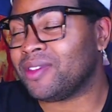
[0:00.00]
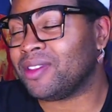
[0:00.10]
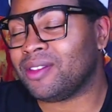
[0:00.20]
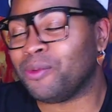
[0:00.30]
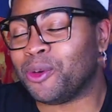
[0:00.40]

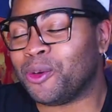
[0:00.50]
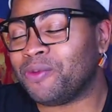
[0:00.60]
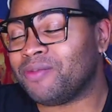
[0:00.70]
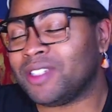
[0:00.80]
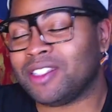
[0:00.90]
roof,
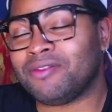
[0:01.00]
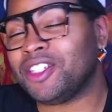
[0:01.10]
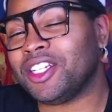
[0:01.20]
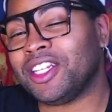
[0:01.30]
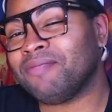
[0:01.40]
just
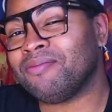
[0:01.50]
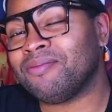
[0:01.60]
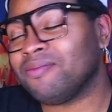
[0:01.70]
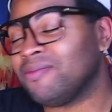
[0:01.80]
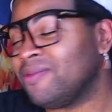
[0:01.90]
chilling
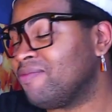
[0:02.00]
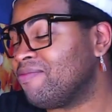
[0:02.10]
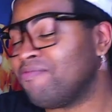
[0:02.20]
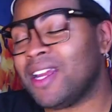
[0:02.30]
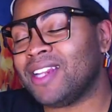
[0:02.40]

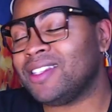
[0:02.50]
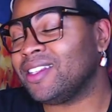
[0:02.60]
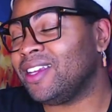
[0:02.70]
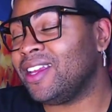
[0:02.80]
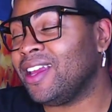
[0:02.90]

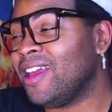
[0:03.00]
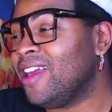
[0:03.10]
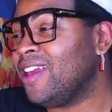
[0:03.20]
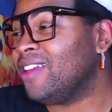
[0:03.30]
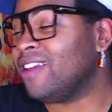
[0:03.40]
menacingly
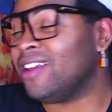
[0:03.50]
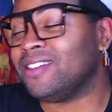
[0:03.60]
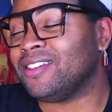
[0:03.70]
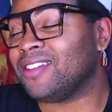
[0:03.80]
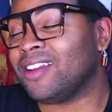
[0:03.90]
and
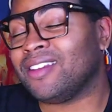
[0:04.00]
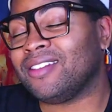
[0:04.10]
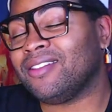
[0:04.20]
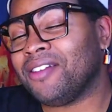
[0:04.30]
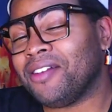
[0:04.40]
just like
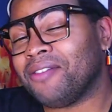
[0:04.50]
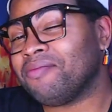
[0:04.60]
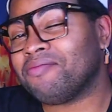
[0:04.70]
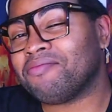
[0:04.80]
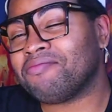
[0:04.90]

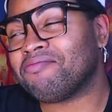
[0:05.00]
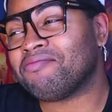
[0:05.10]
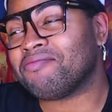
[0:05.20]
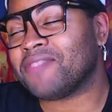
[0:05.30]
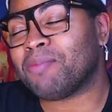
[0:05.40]

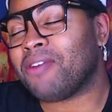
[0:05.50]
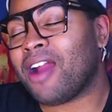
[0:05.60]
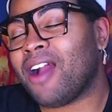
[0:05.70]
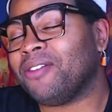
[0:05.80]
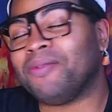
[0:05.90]

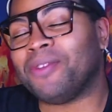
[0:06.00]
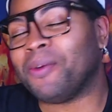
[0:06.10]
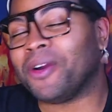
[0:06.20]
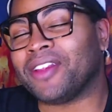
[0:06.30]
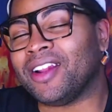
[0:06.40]
proud of the
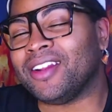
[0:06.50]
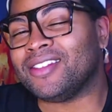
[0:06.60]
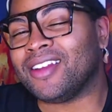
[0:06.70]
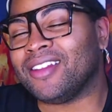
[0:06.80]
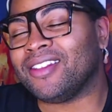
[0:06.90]
work that he's
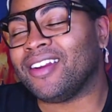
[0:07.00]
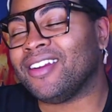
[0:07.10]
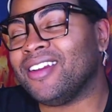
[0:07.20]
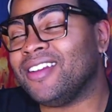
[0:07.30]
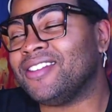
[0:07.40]
done there.
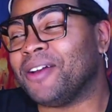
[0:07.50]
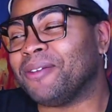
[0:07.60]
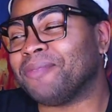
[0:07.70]
So